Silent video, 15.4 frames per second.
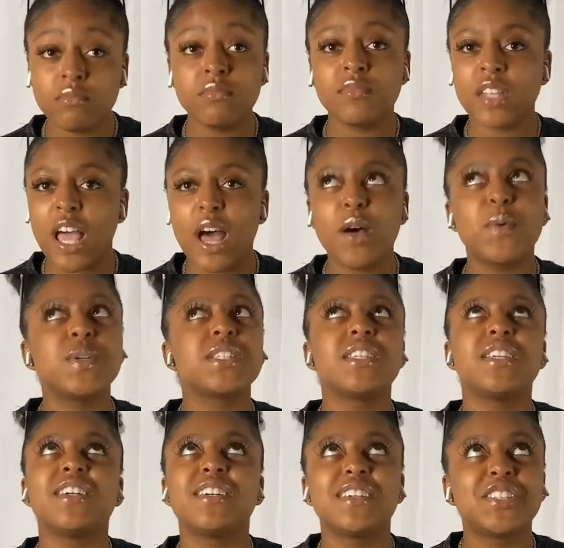I was
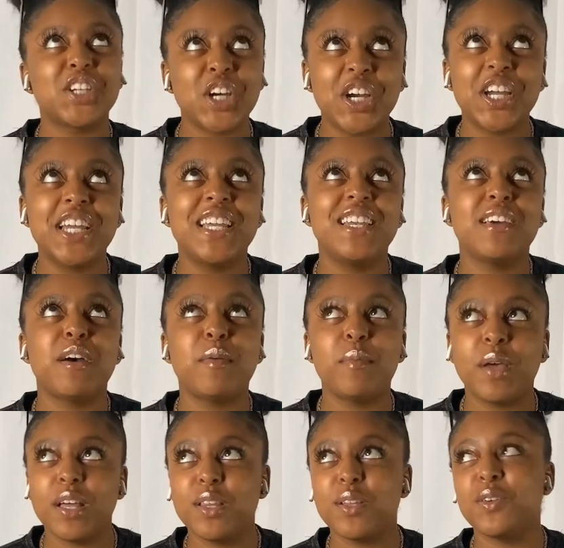a trained
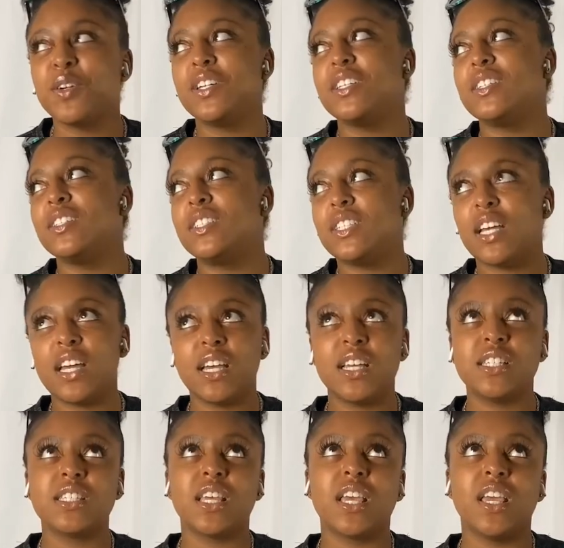ballerina,
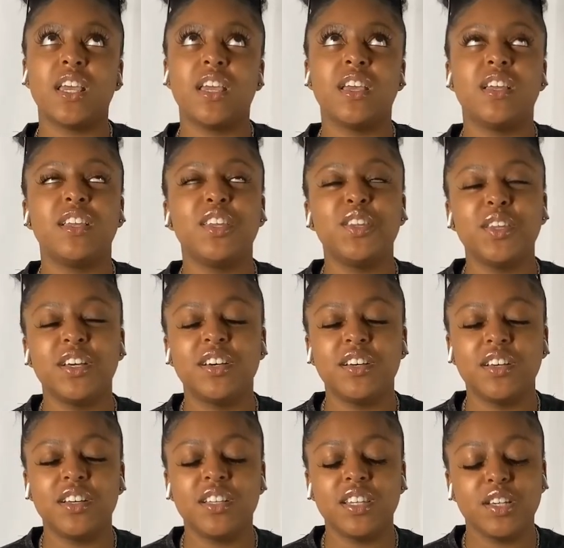jazz, and
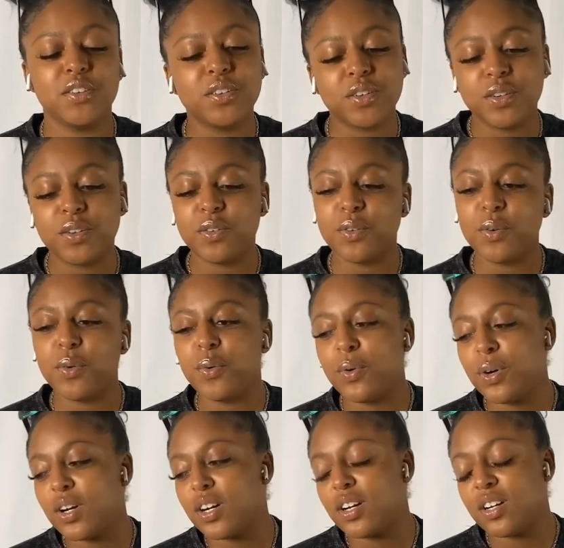lyrical or